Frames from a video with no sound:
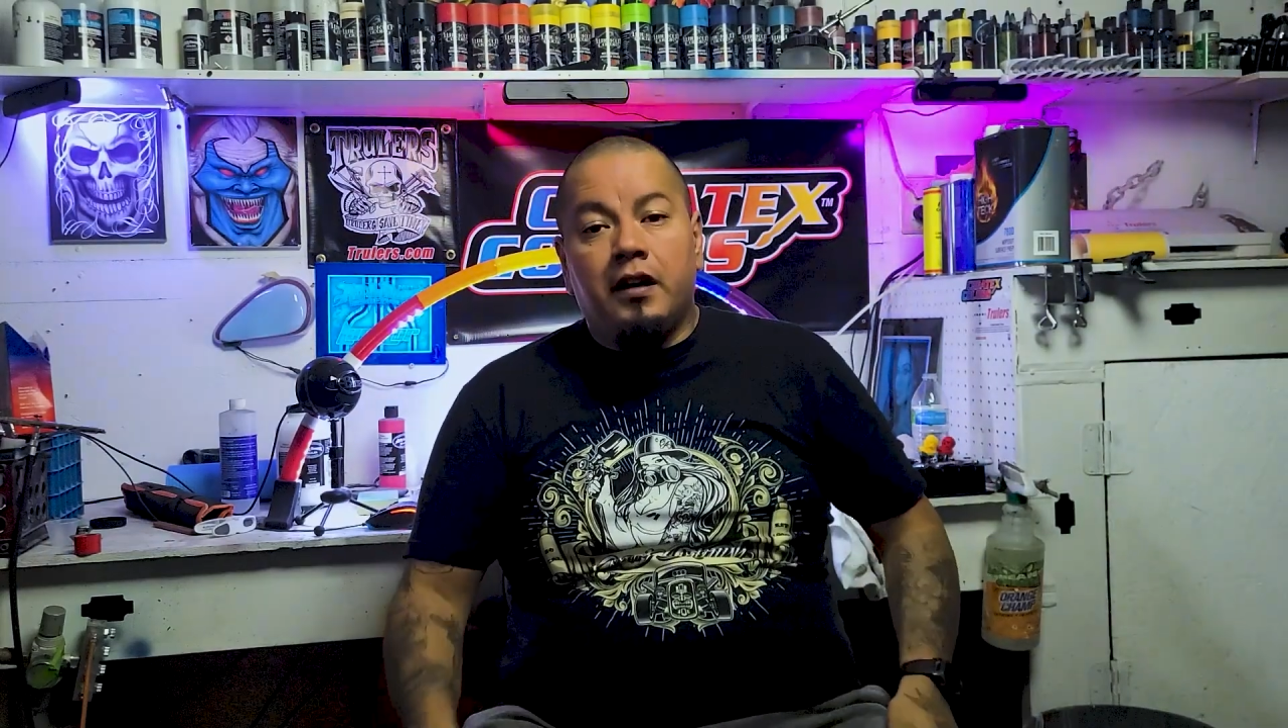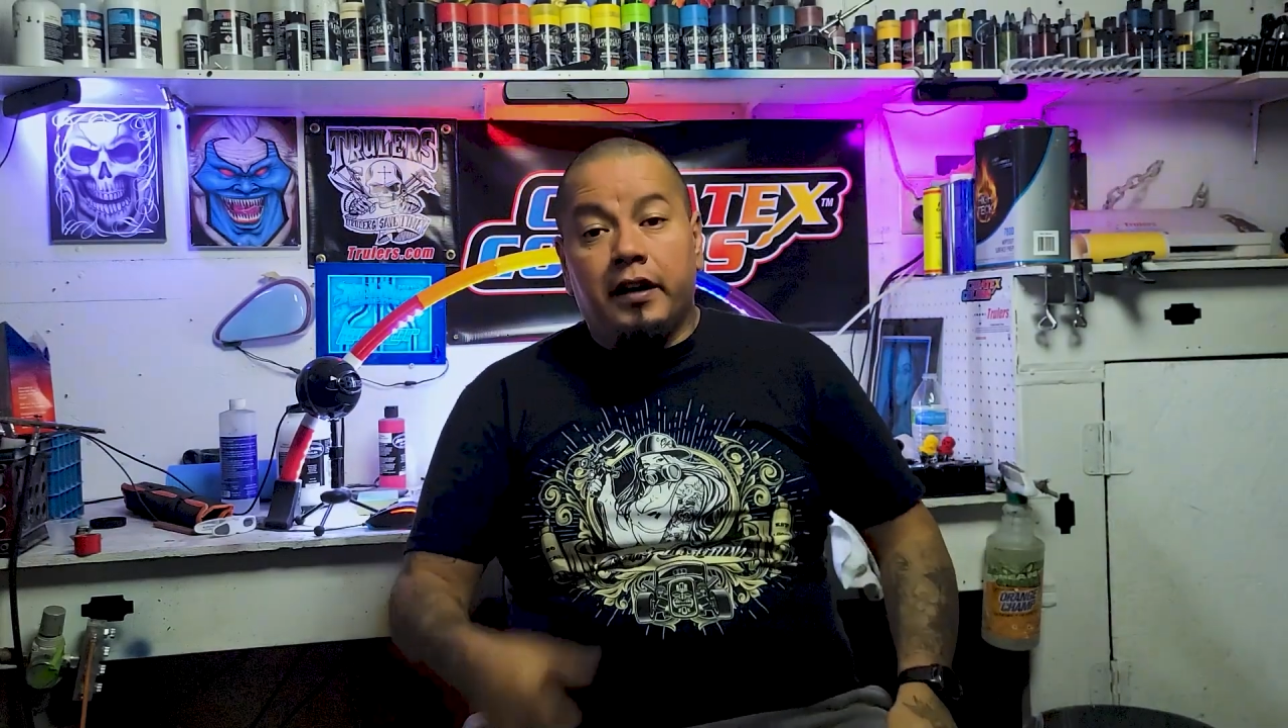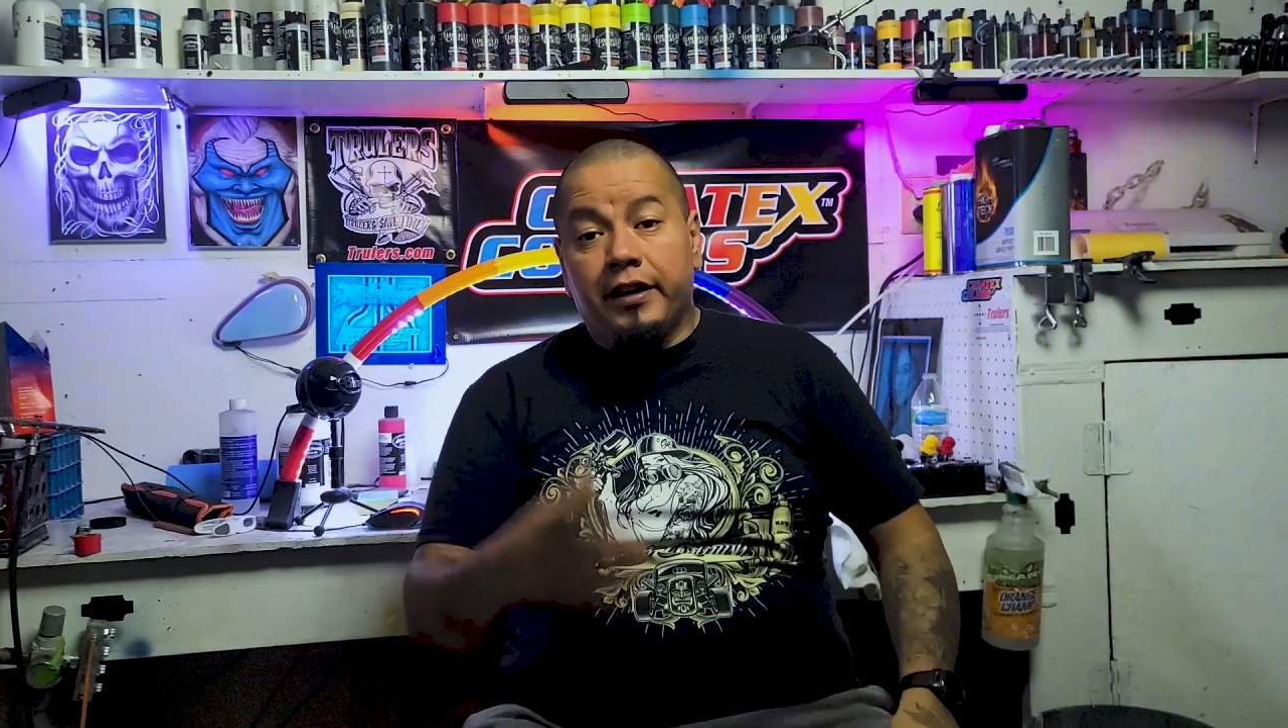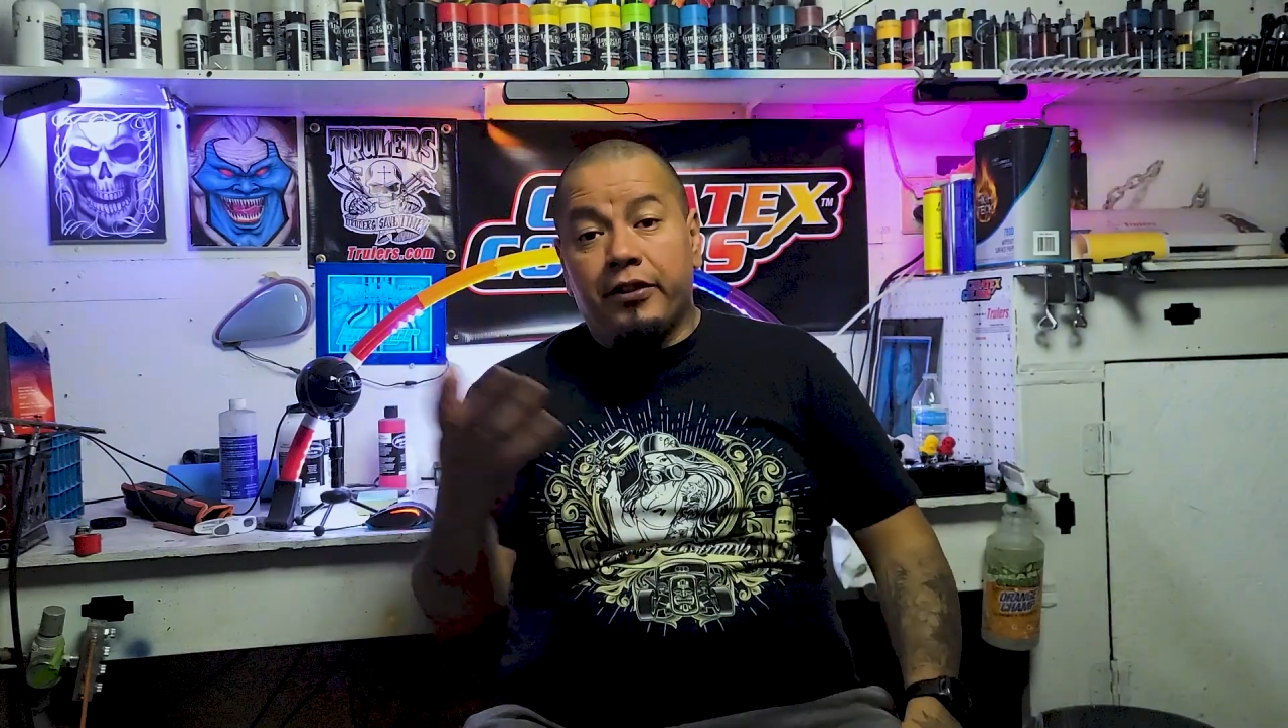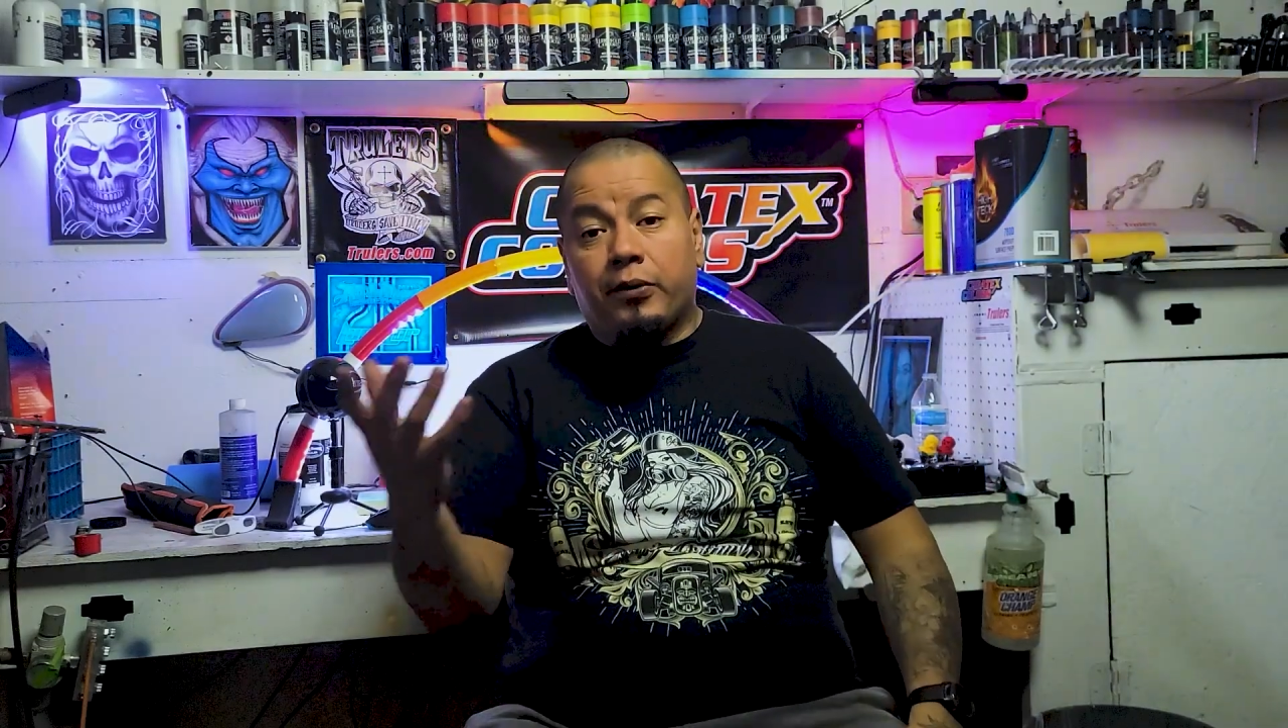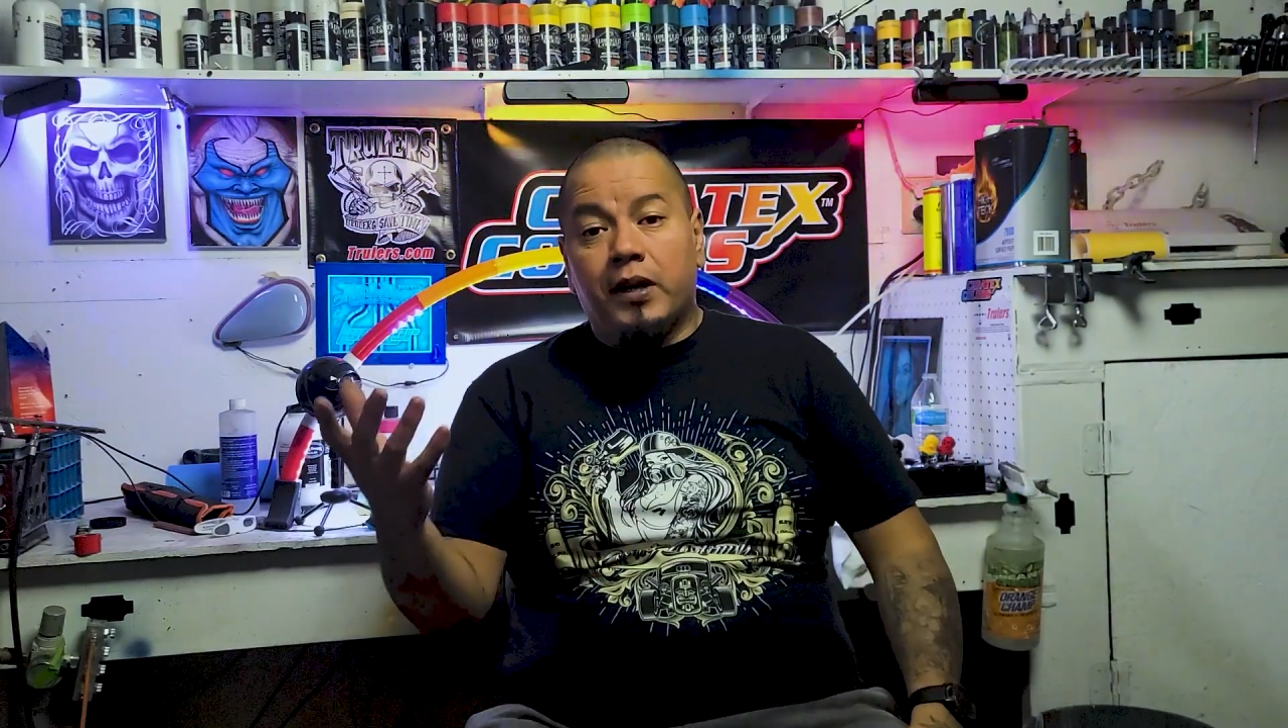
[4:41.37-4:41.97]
Another